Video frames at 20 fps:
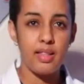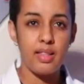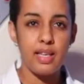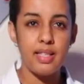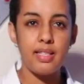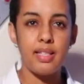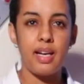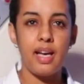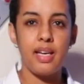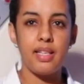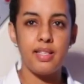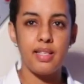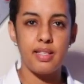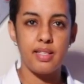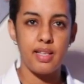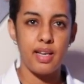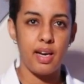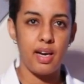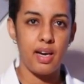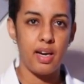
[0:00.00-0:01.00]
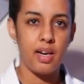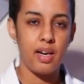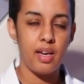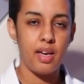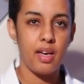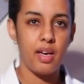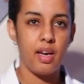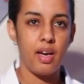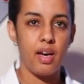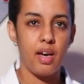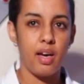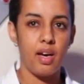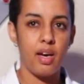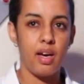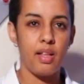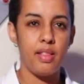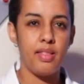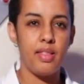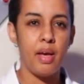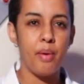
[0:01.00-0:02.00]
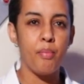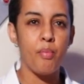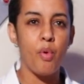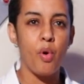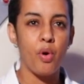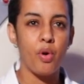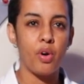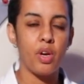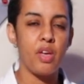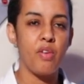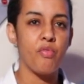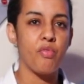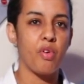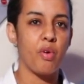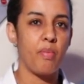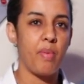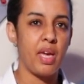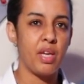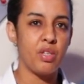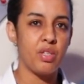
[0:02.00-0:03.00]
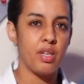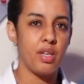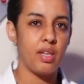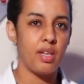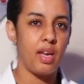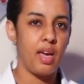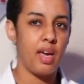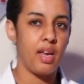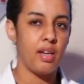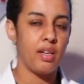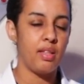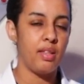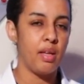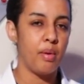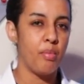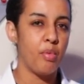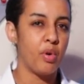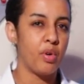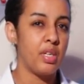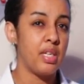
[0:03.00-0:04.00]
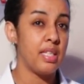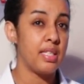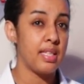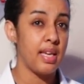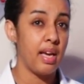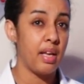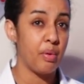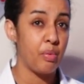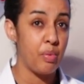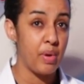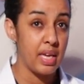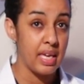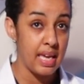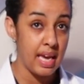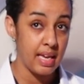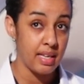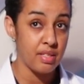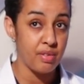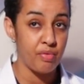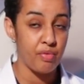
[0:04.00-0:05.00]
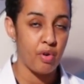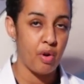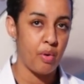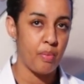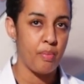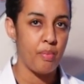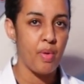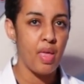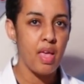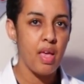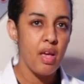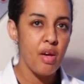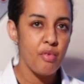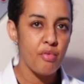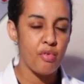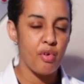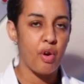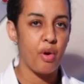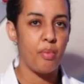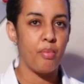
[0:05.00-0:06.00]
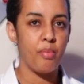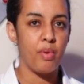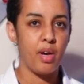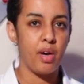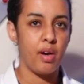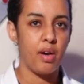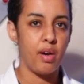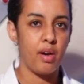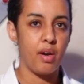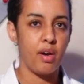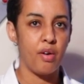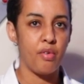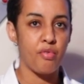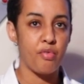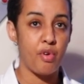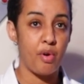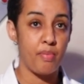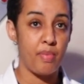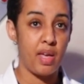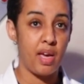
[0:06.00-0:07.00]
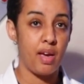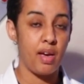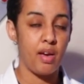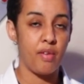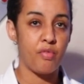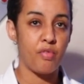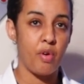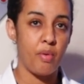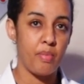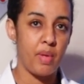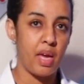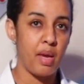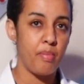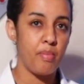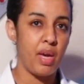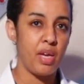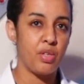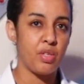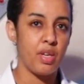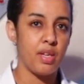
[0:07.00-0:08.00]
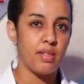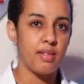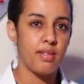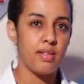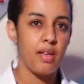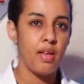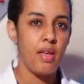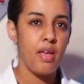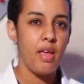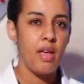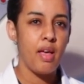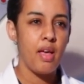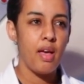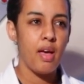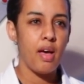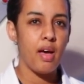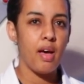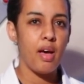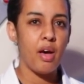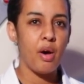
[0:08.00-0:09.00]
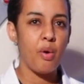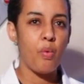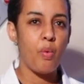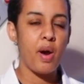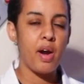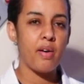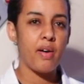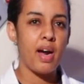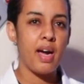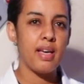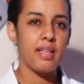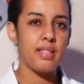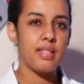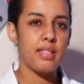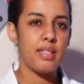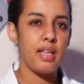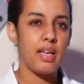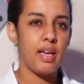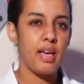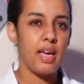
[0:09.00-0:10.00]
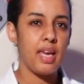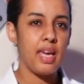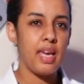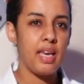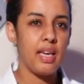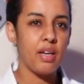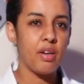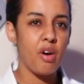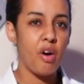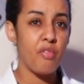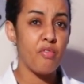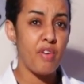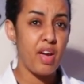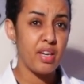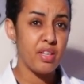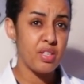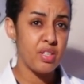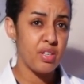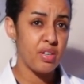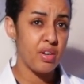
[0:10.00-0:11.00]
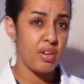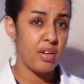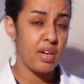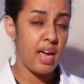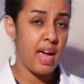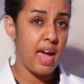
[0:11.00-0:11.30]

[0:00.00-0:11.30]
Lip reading: the slices are, the more information and the more detail we get from the images. Whereas in conventional